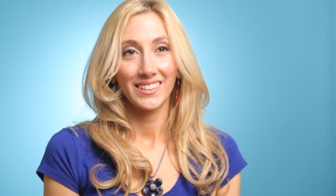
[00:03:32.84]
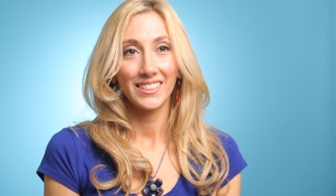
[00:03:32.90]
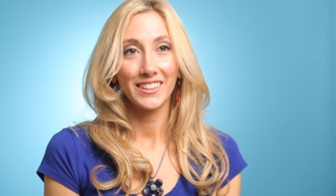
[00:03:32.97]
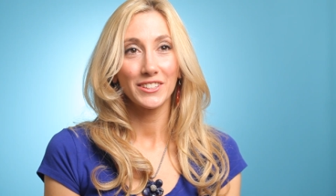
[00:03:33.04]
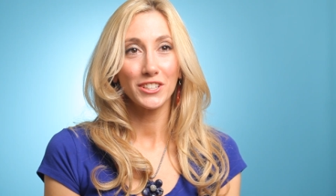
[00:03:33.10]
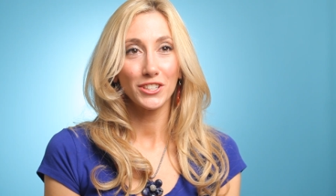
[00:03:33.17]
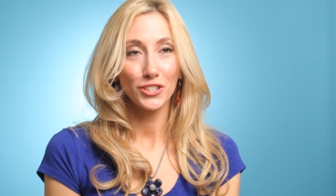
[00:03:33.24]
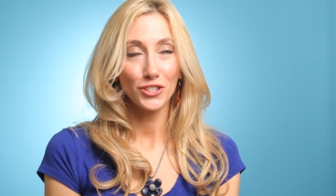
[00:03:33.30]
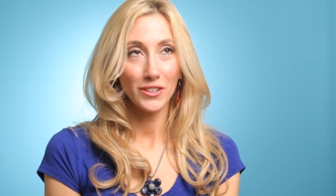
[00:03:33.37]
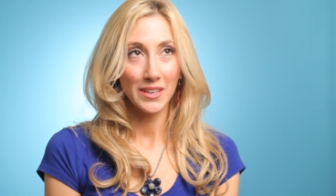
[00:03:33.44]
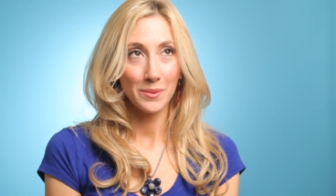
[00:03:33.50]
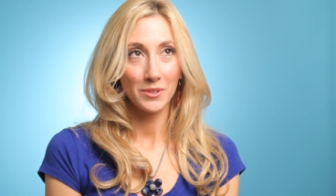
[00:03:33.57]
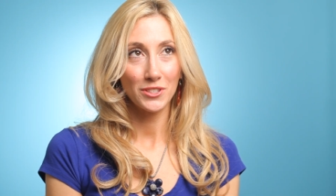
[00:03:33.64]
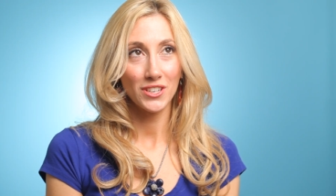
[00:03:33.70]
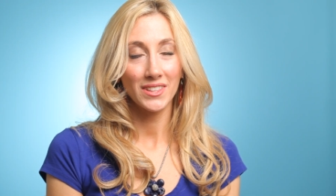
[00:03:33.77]
The digital
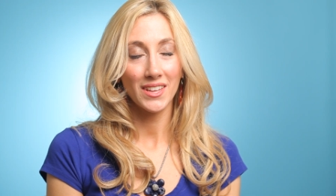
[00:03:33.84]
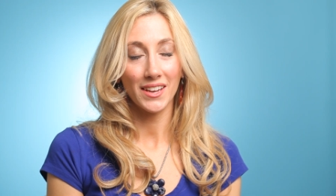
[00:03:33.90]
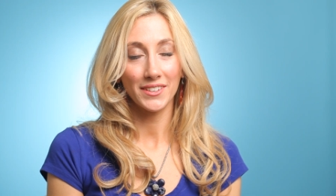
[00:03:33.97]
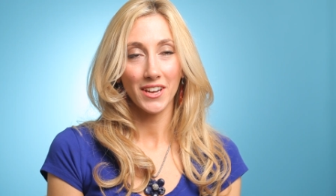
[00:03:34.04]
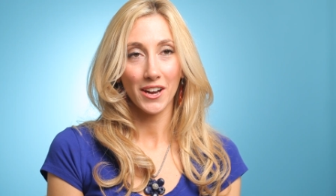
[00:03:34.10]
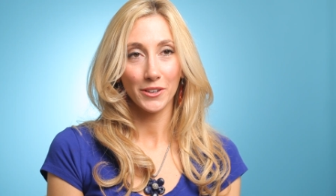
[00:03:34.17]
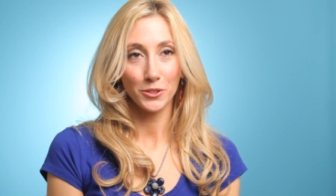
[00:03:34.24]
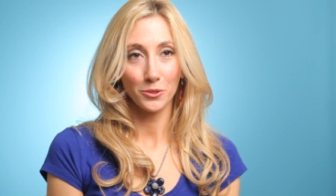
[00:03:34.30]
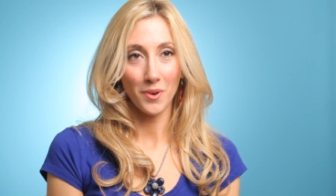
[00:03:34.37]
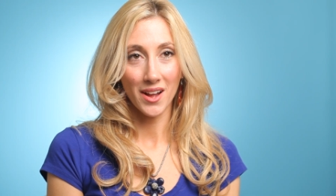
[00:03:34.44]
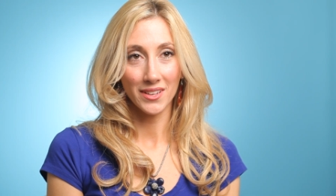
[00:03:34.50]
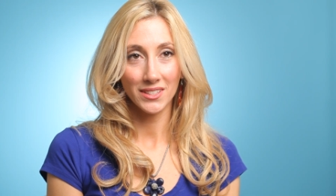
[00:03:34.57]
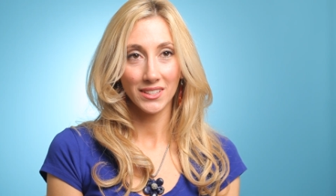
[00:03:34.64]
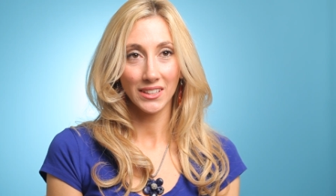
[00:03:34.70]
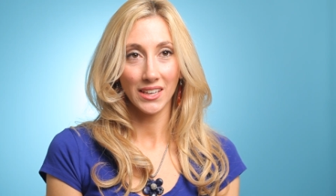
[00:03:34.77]
imaging that Dr.
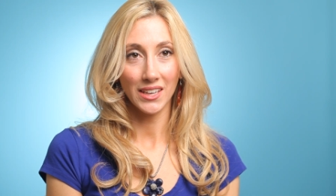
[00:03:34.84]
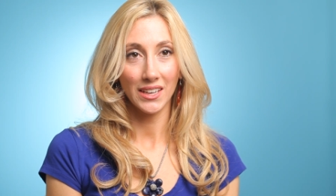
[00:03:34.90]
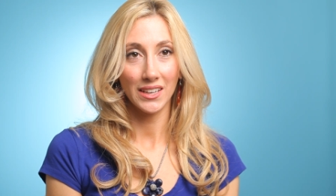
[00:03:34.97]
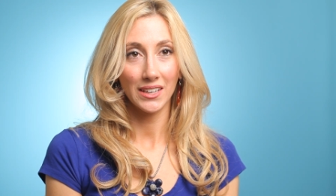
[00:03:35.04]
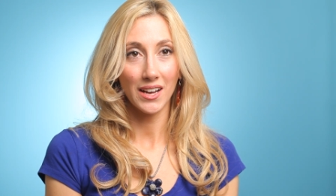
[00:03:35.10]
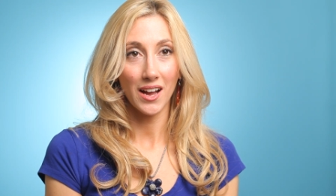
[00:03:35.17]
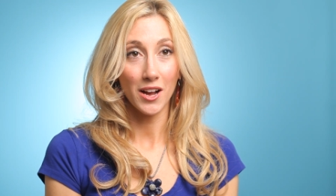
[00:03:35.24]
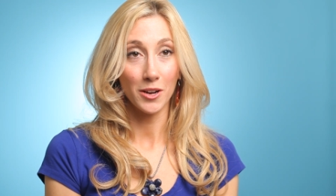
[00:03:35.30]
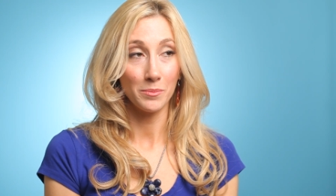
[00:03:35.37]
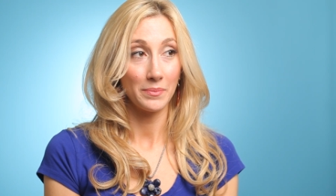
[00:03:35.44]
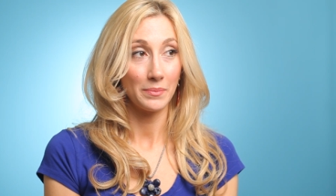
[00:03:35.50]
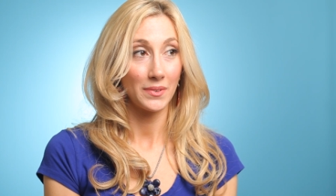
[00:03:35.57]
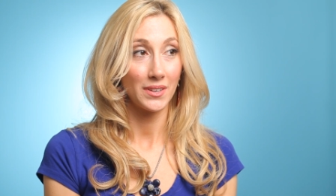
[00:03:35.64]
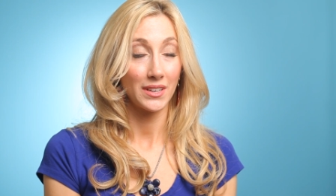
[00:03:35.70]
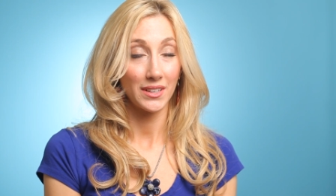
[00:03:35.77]
Rawnsley
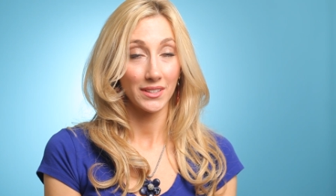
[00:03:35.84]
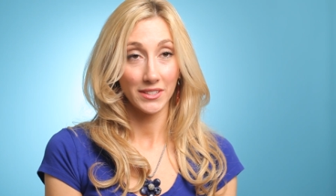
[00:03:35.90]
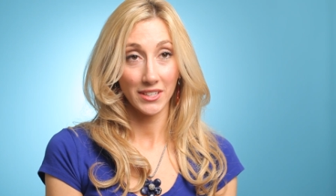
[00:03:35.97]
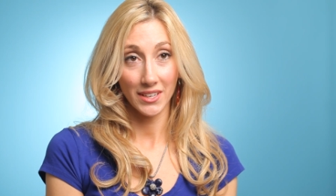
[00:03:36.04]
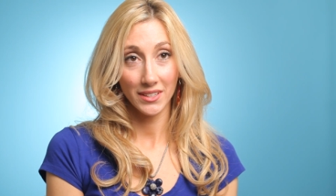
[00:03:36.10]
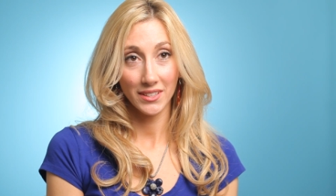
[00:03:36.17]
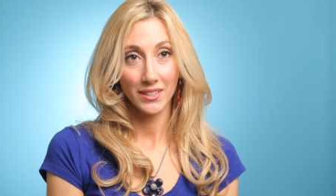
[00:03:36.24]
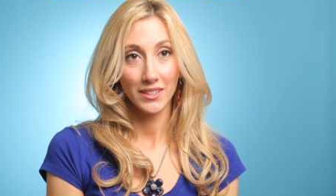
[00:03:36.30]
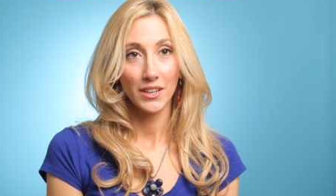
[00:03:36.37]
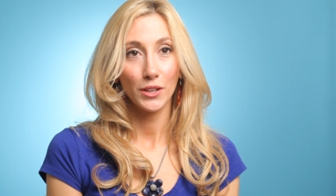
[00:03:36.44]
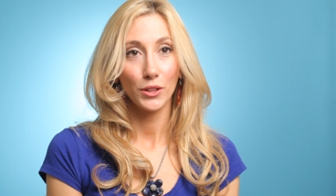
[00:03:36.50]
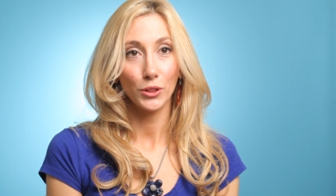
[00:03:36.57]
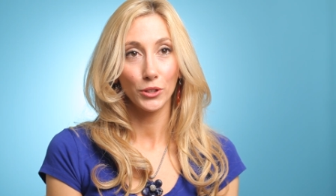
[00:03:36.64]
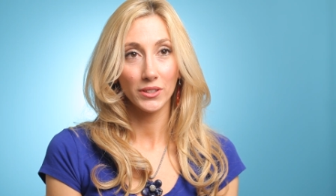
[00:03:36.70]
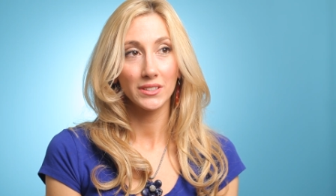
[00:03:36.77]
did
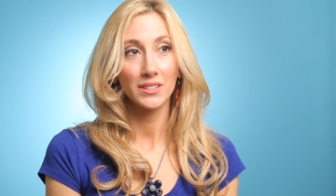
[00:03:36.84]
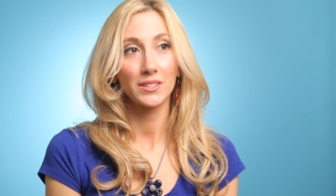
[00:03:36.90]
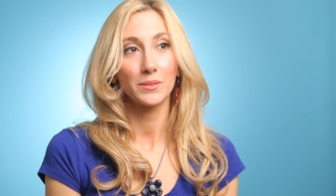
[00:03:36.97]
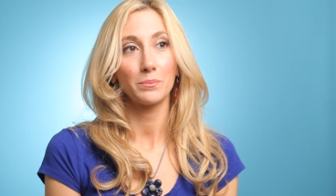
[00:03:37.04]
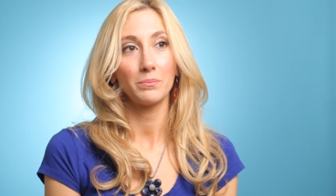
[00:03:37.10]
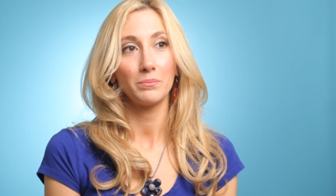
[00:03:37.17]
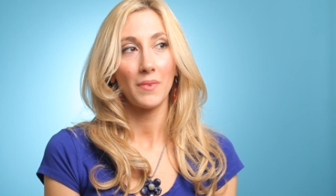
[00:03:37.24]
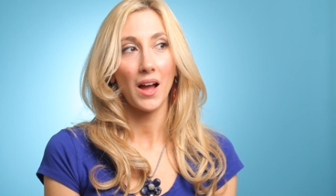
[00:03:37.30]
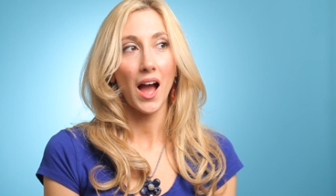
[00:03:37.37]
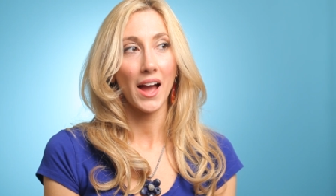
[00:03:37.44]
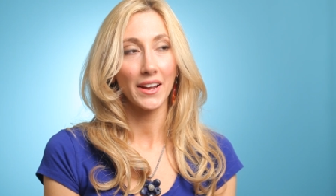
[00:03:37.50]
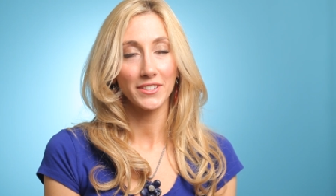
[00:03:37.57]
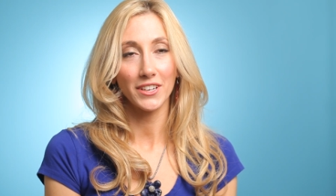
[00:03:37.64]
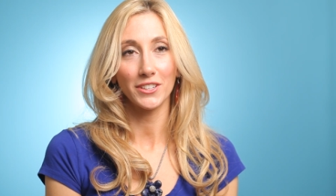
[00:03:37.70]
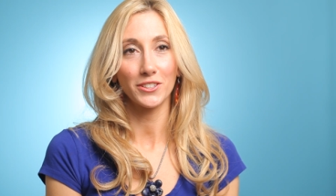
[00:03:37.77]
looks
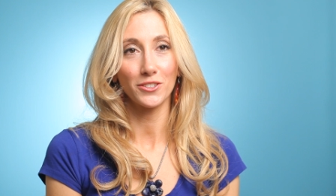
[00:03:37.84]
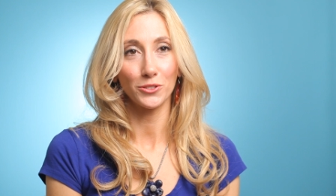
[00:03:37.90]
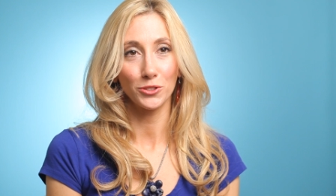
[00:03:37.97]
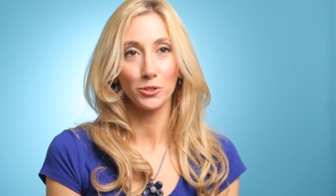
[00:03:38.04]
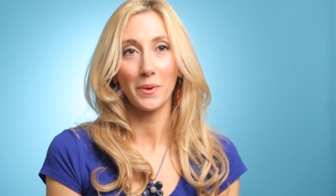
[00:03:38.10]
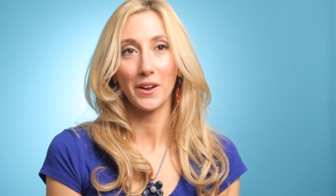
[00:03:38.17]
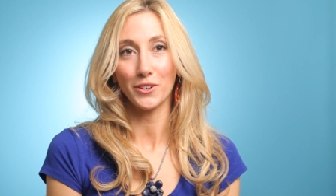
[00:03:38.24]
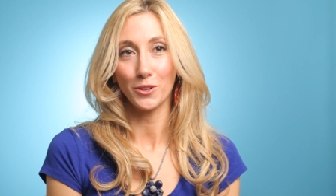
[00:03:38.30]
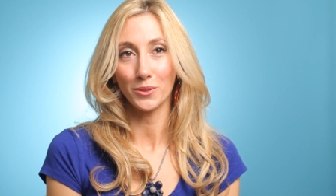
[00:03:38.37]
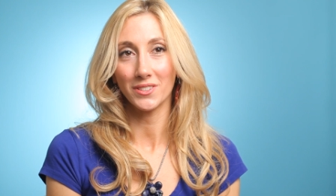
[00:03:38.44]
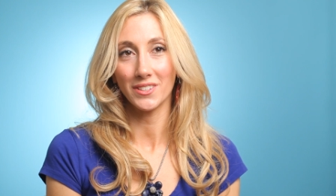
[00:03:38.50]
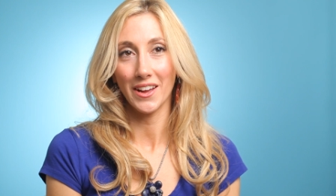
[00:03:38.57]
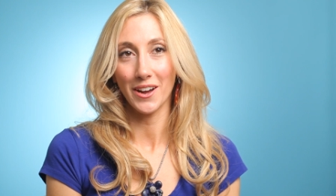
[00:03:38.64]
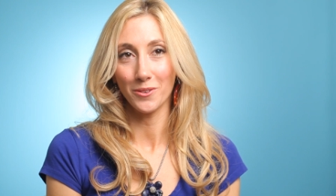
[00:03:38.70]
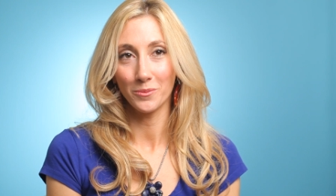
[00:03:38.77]
identical to my
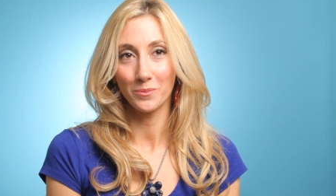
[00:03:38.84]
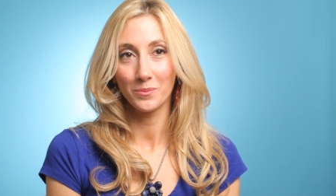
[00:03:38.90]
nose now.